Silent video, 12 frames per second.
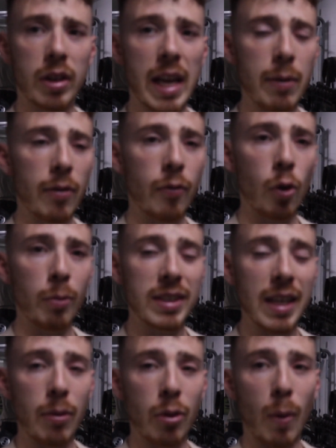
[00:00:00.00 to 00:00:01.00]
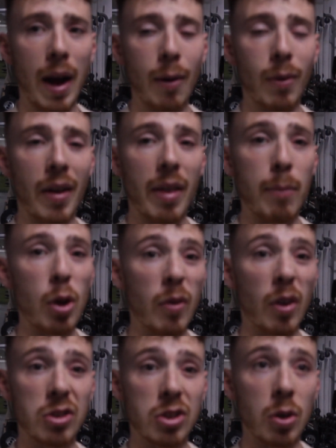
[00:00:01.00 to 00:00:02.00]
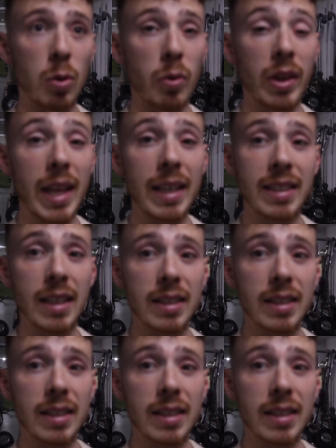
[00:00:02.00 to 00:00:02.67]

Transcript: Keep the form the same throughout and then move on to the next